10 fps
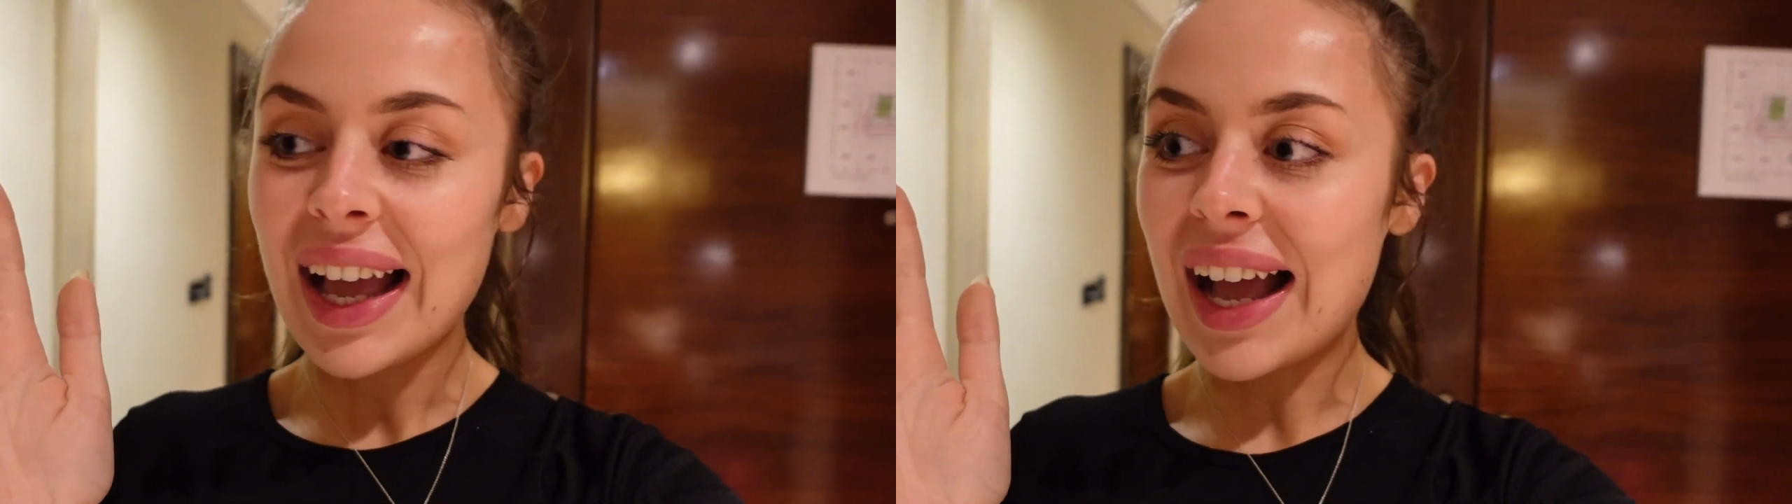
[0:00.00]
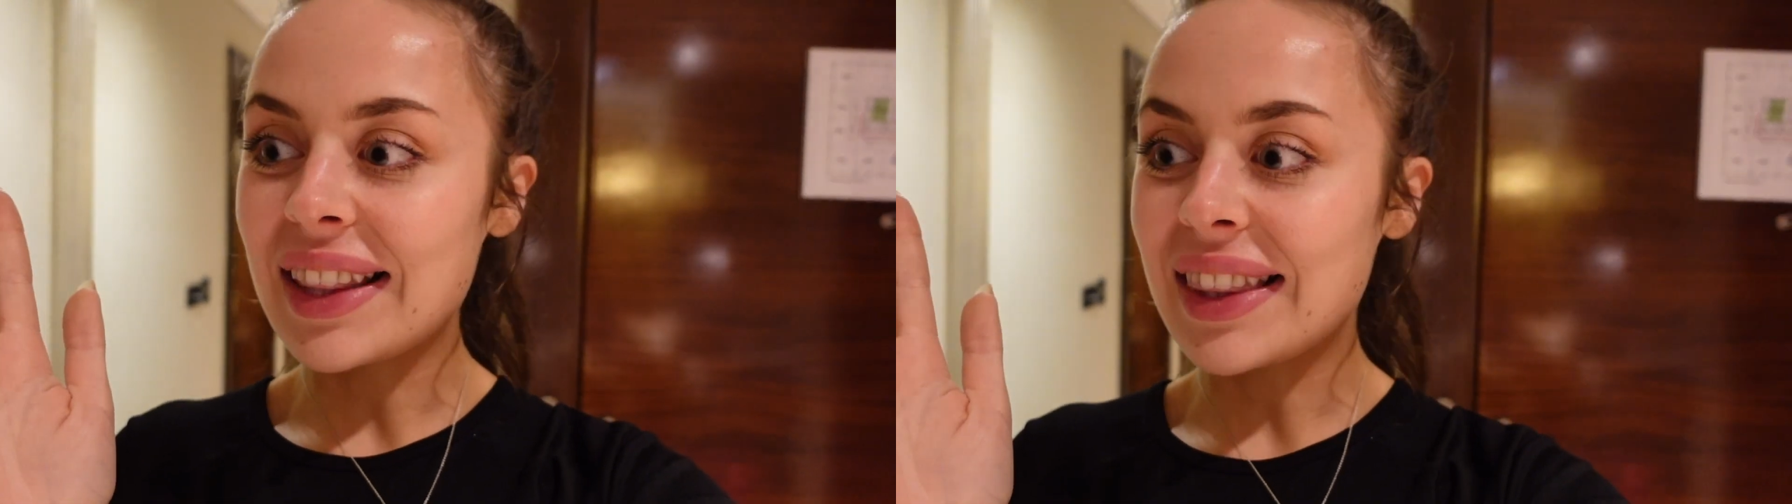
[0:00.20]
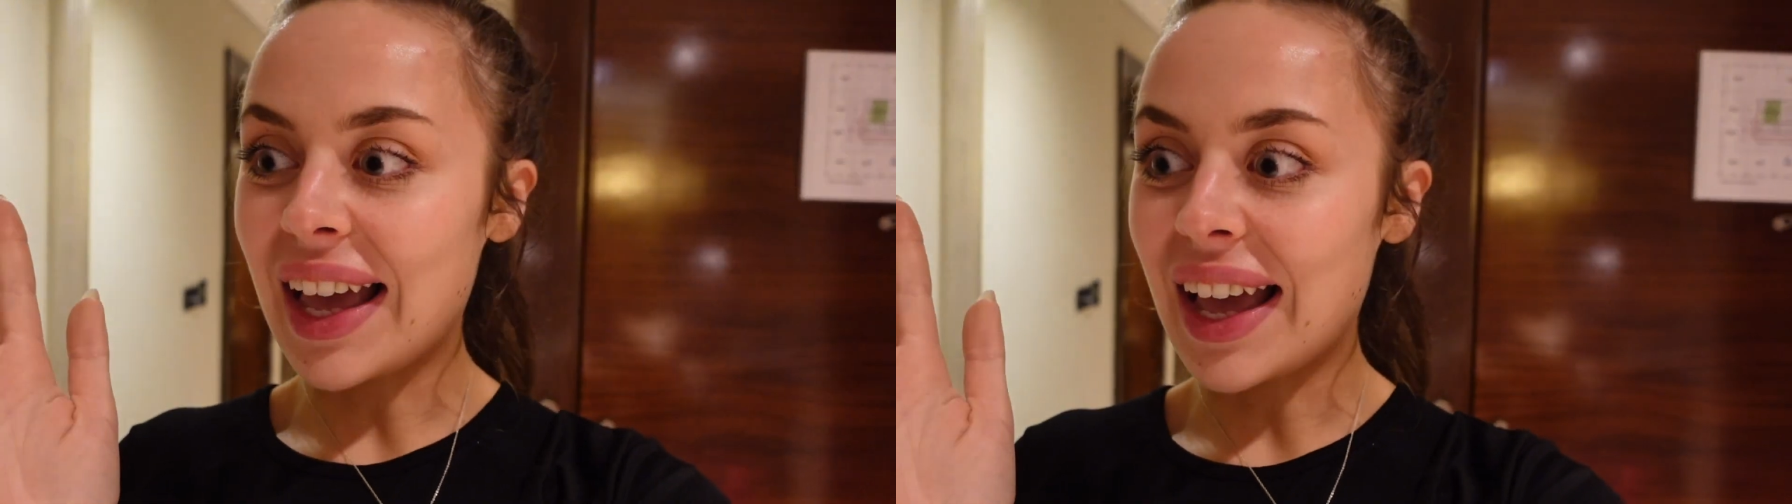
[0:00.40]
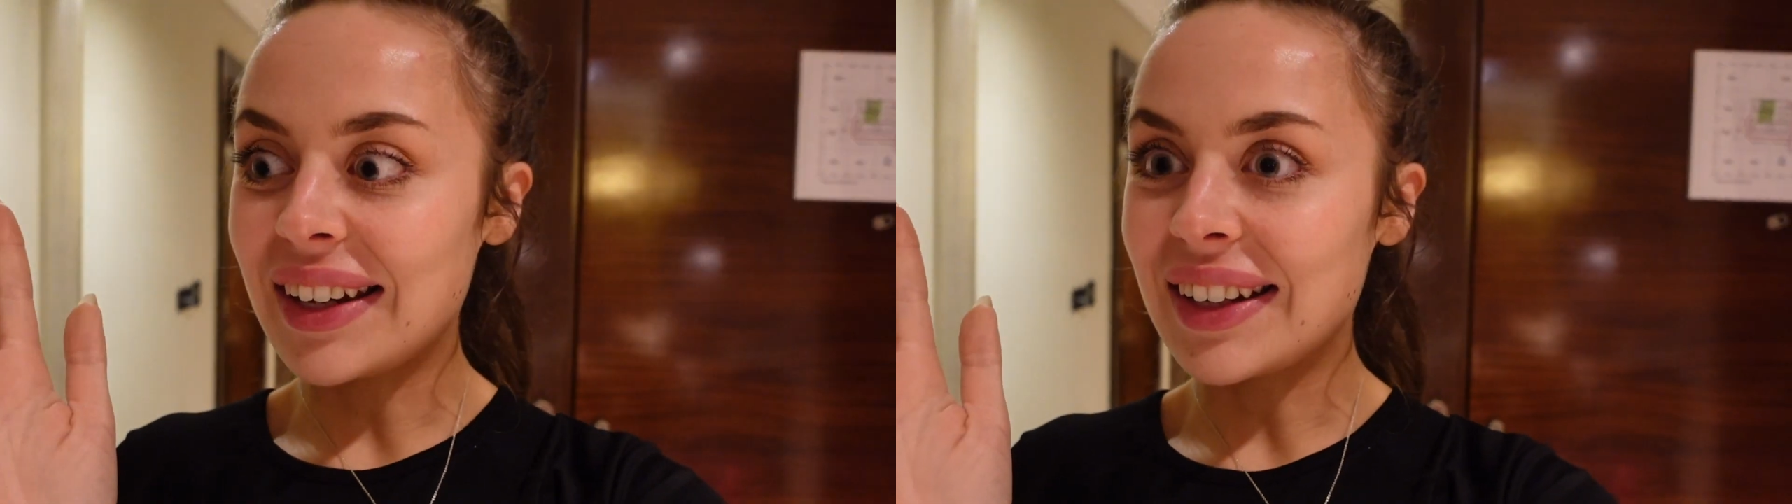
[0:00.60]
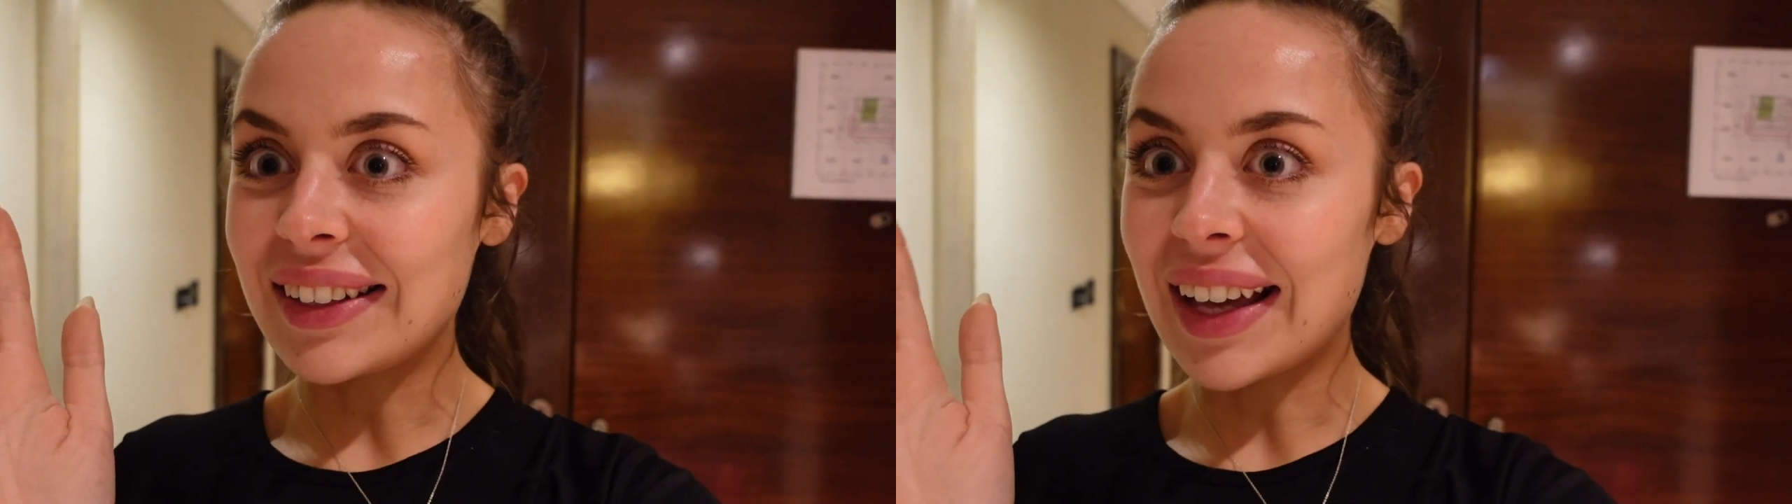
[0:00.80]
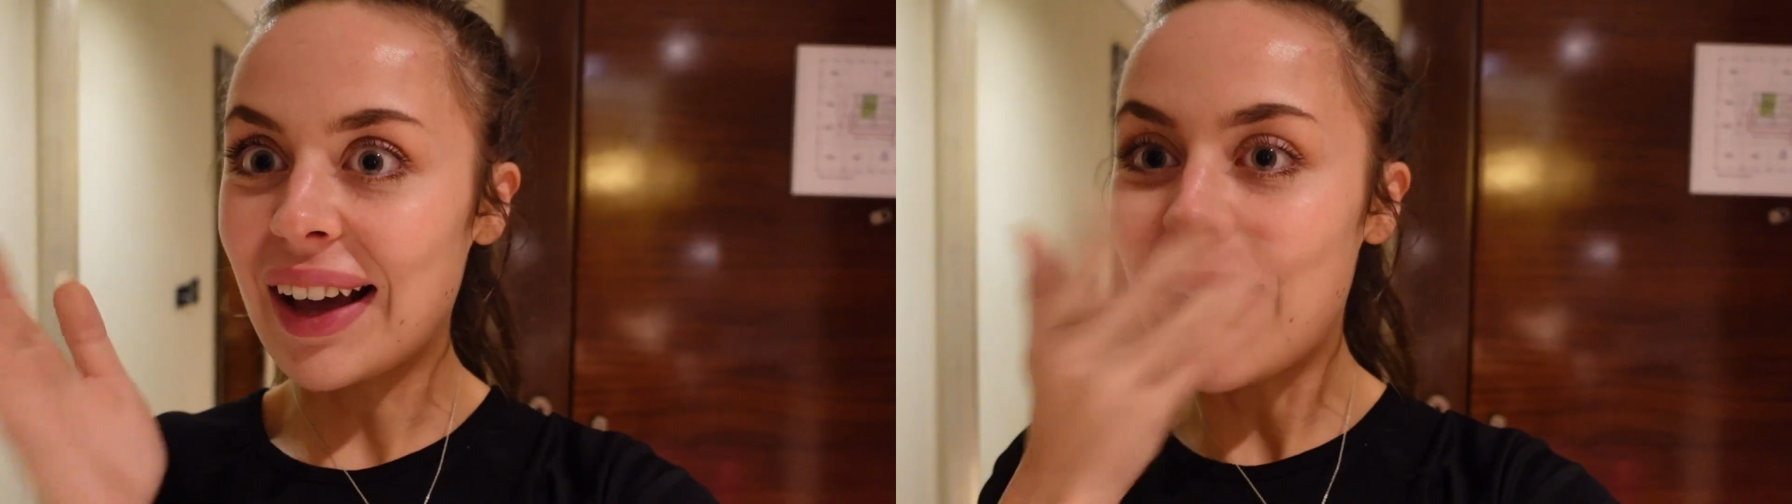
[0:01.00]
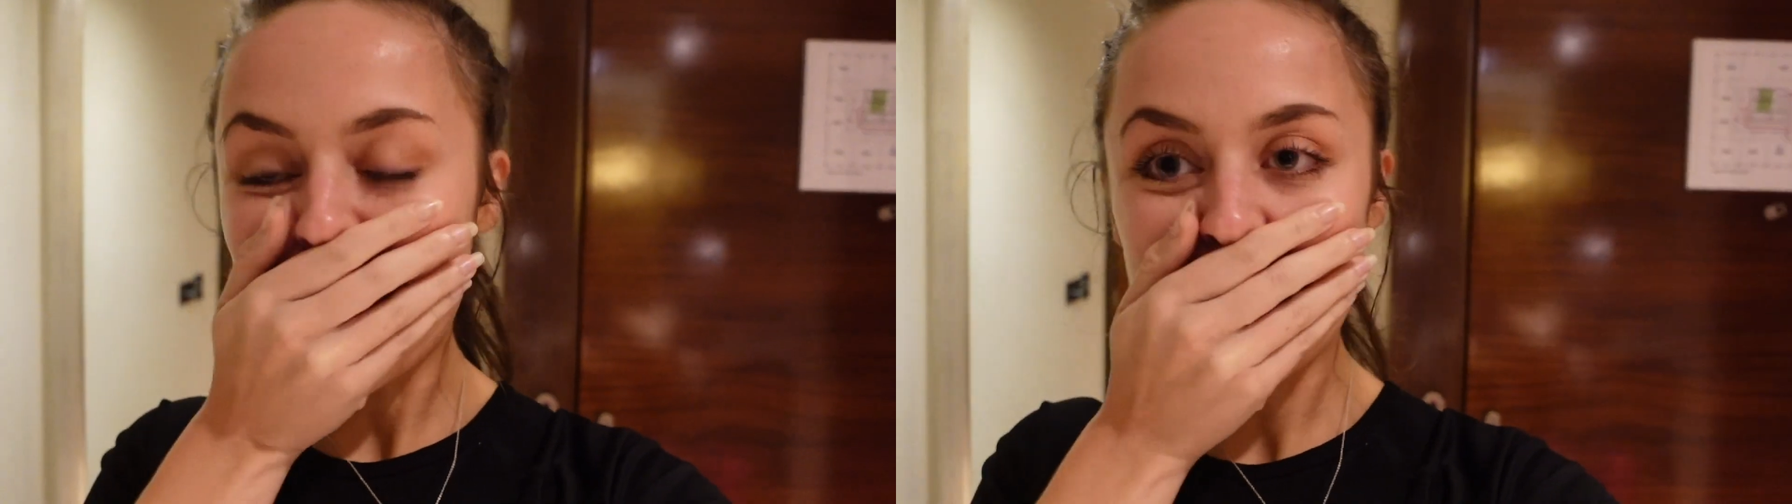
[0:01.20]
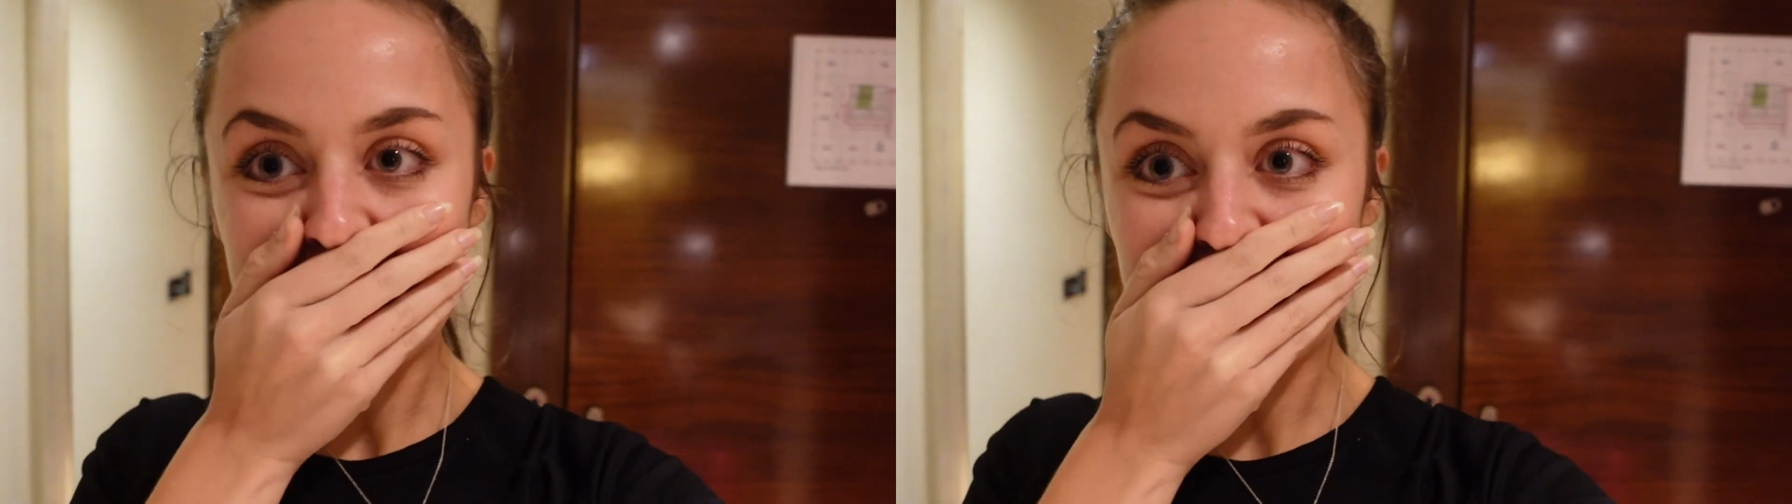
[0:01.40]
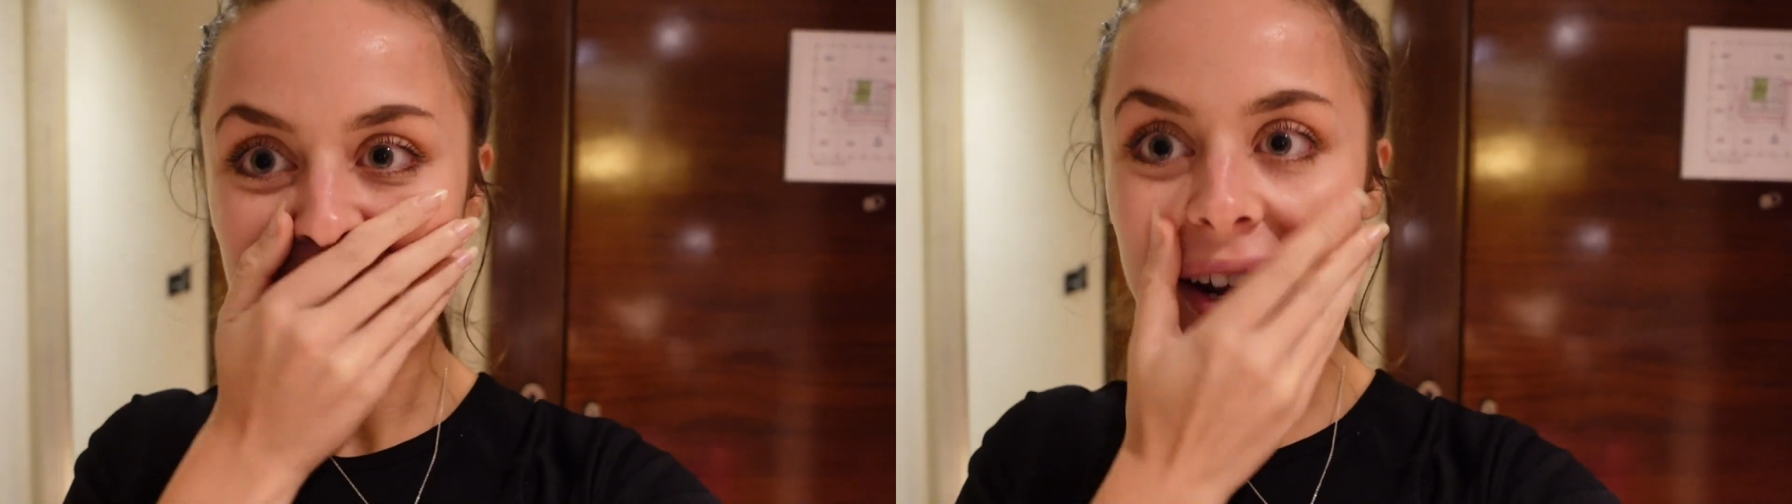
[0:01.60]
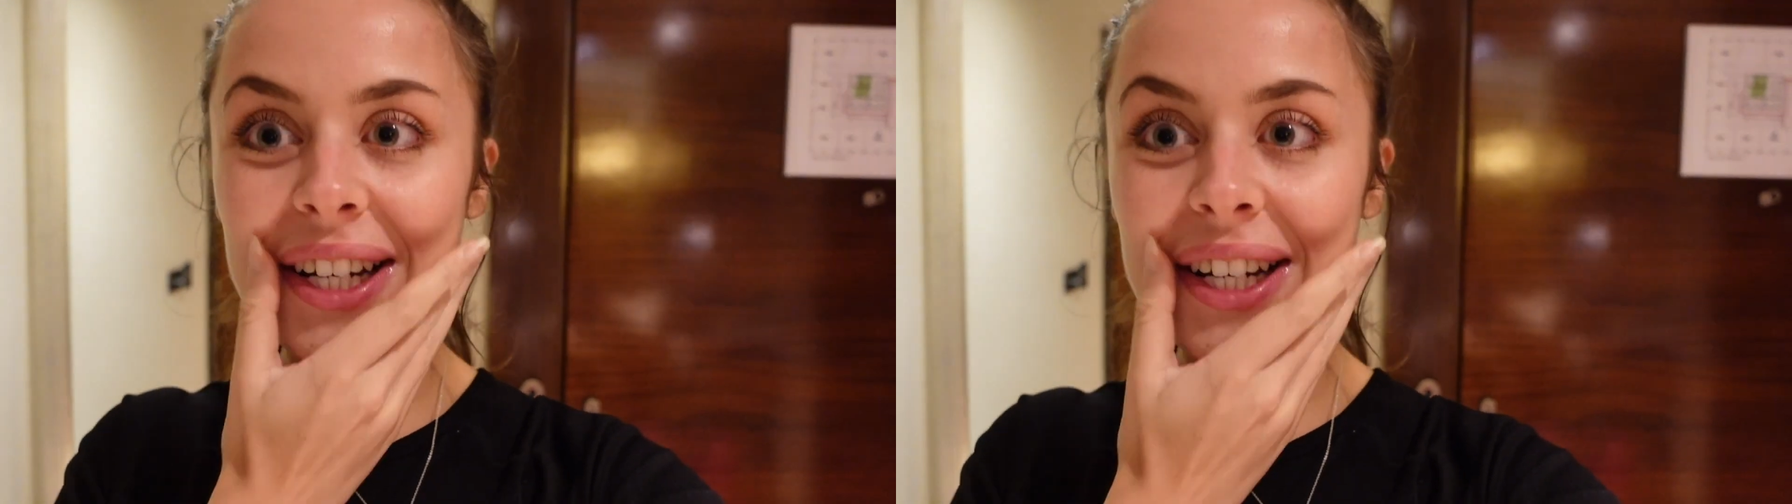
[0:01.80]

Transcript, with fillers: And then, yeah, oh my God,